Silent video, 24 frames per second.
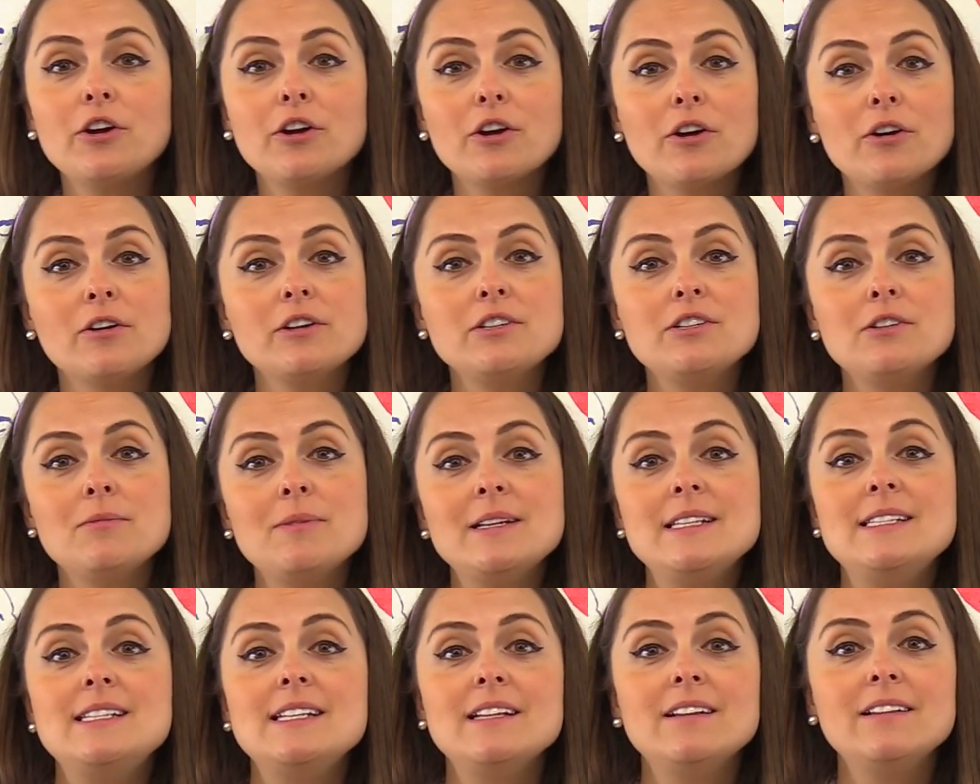you're going to
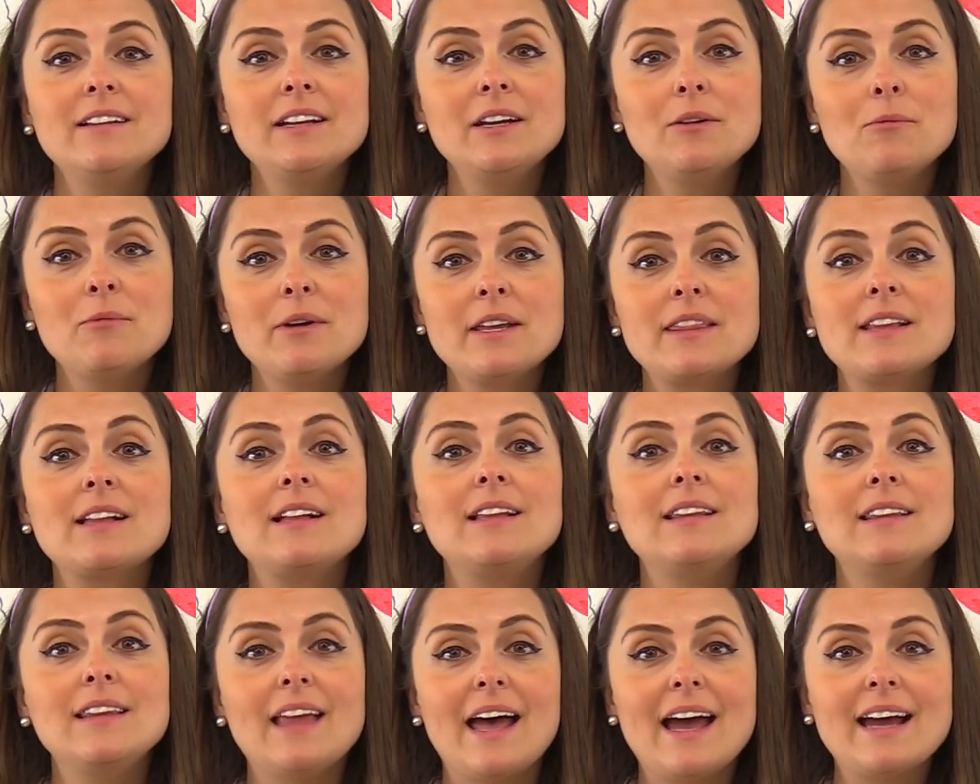be dealing with
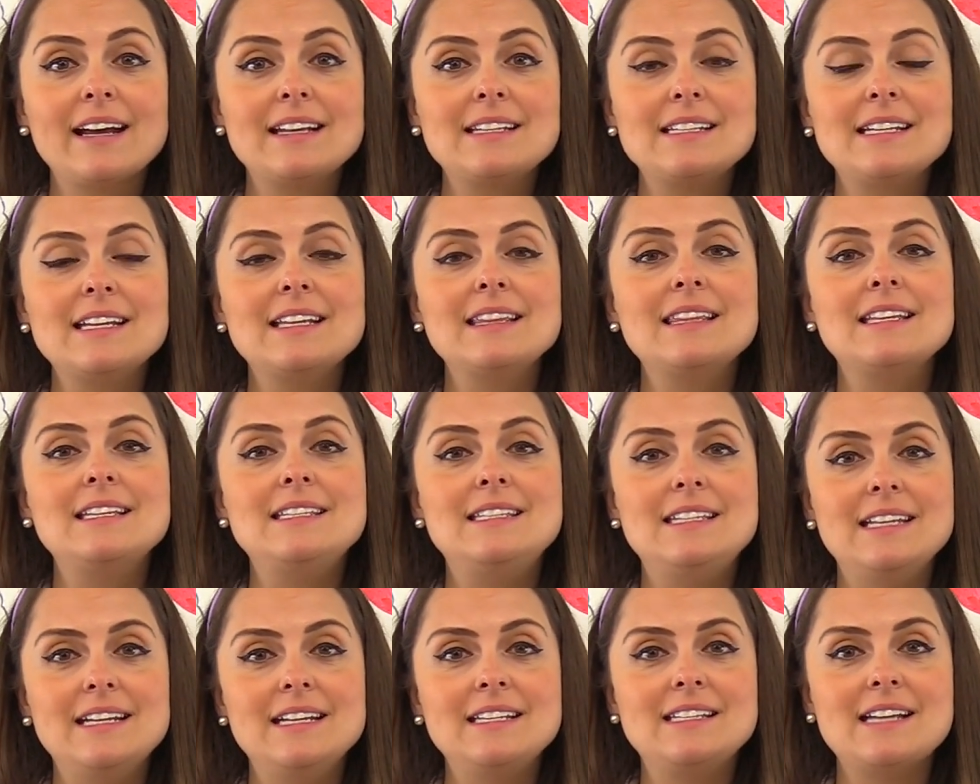collecting the
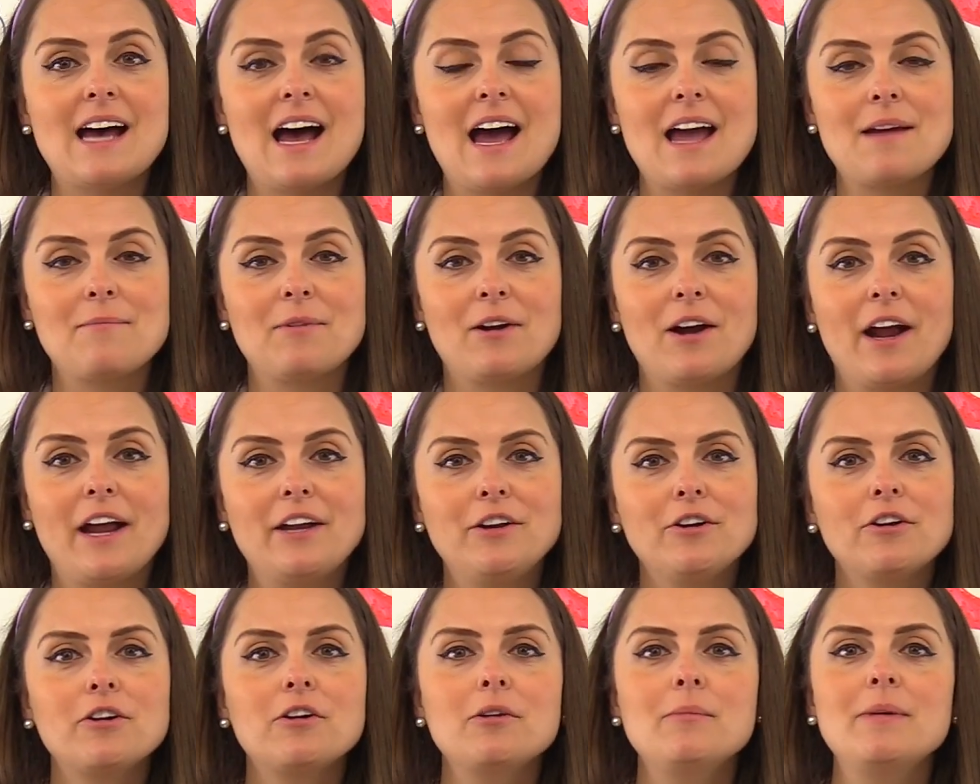D-dimer
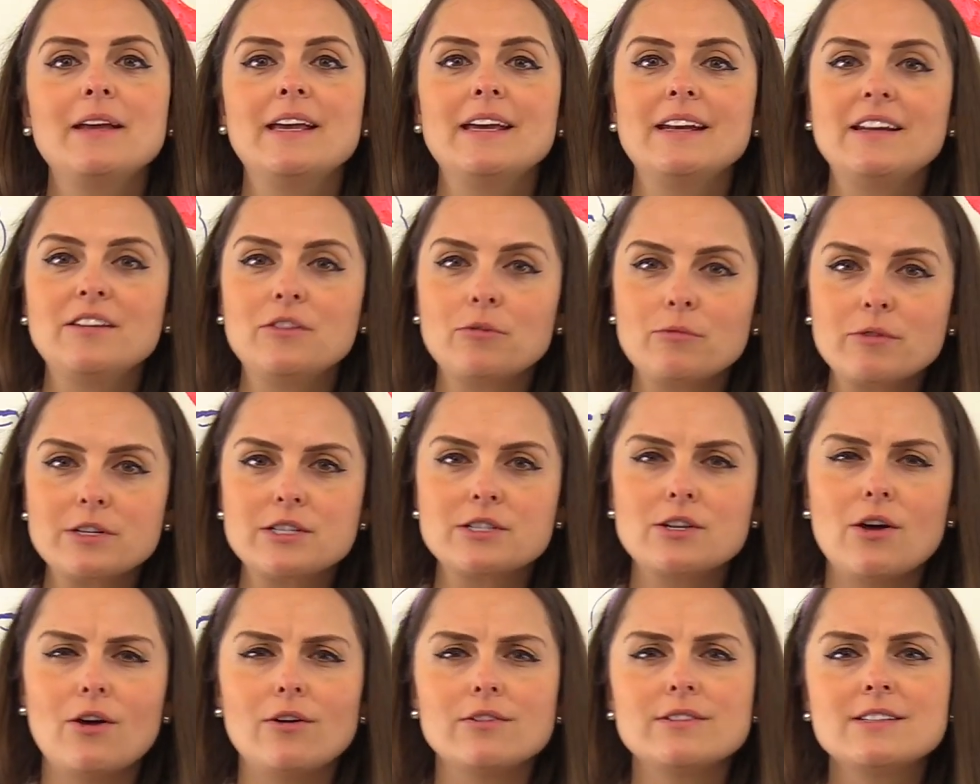and you're going to be getting the
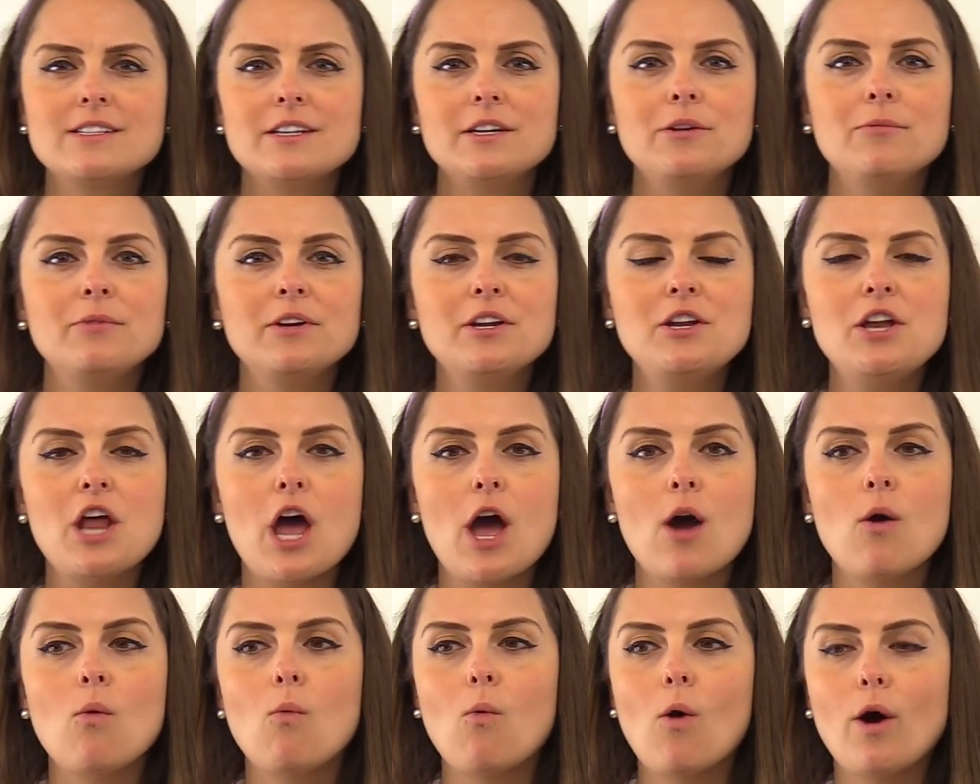results. So you want to
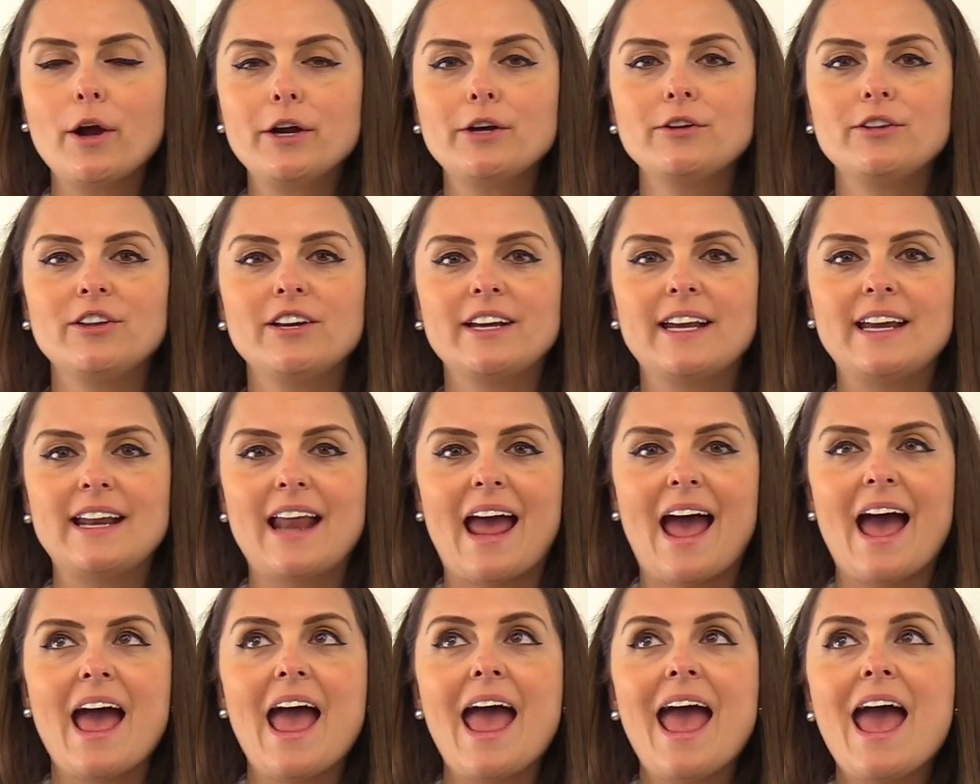know what you're looking
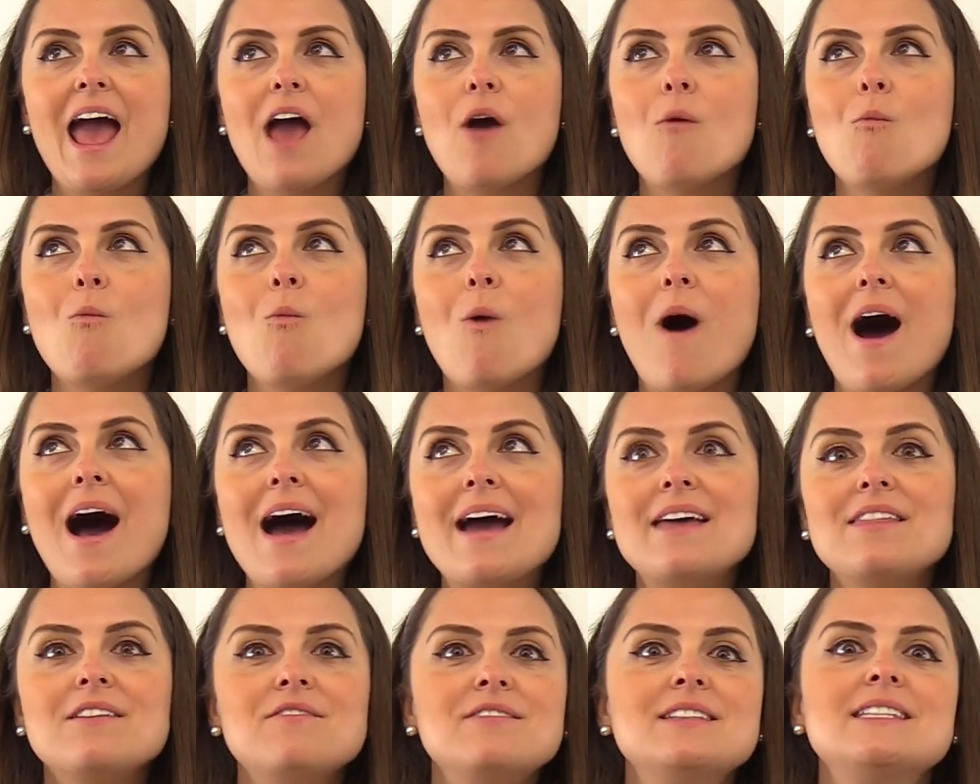at and
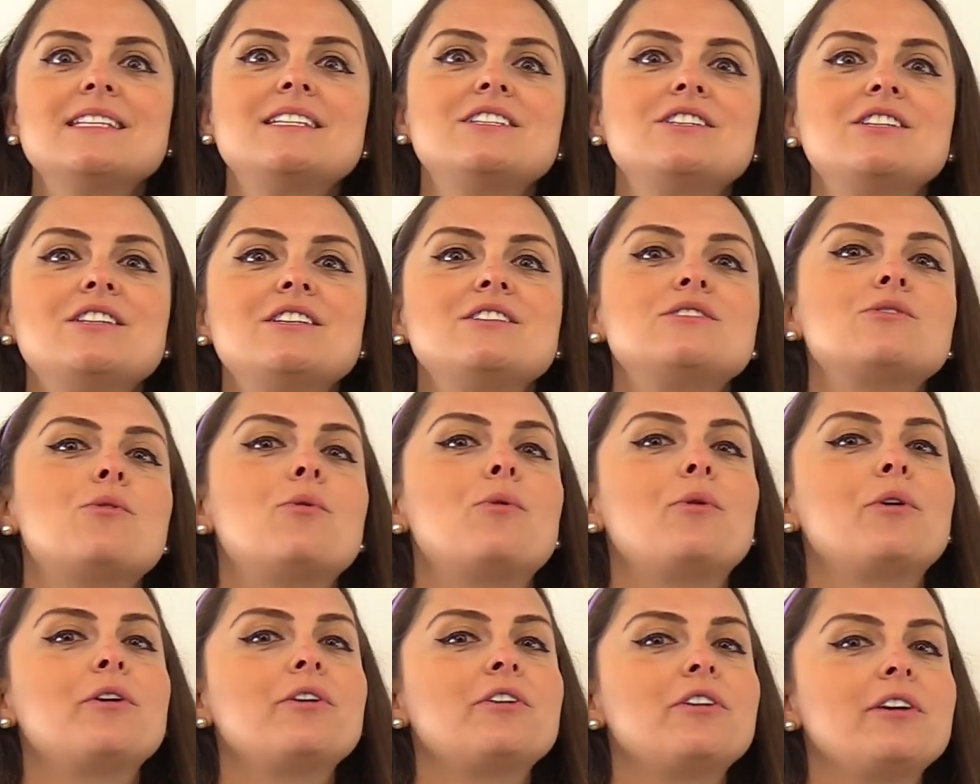why the physician is
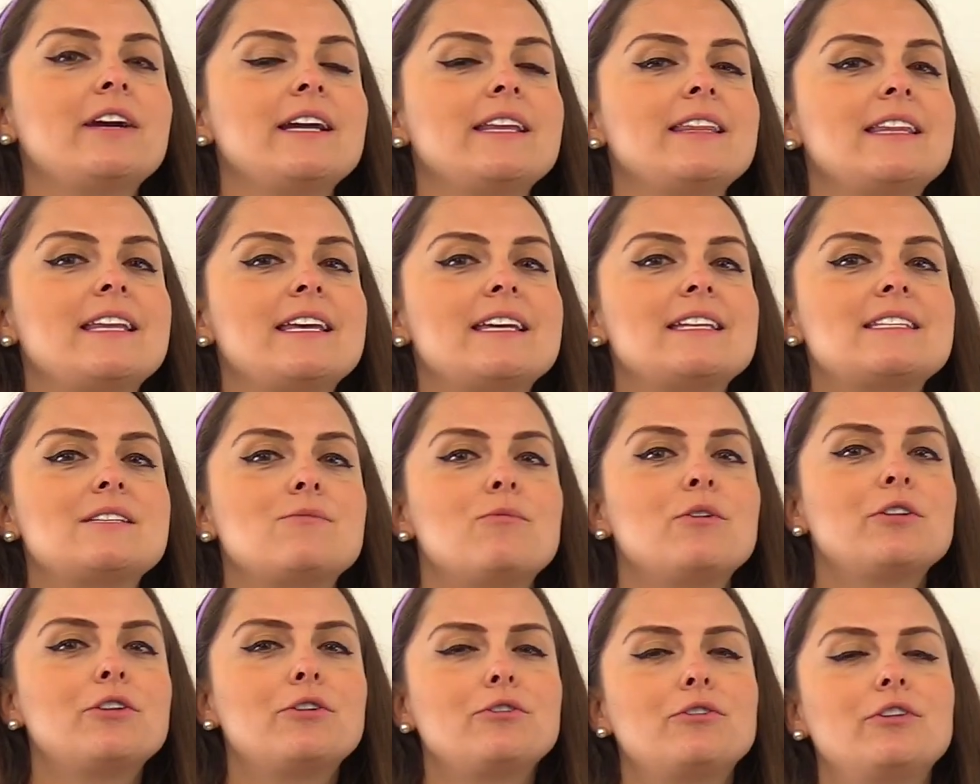ordering this
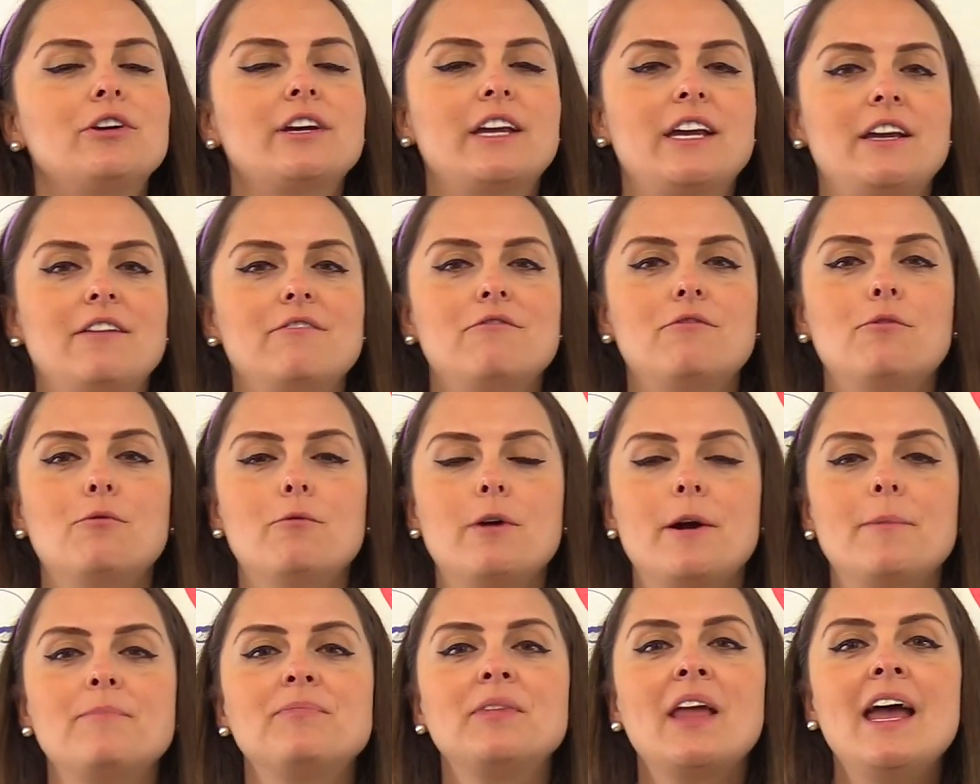and what they're looking
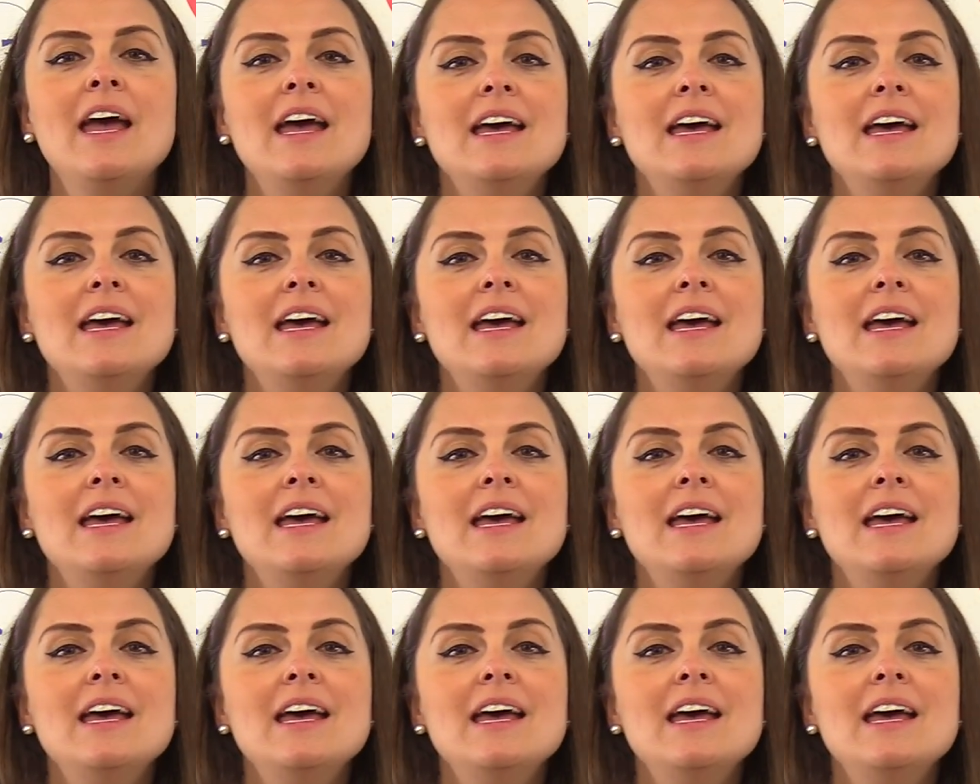for.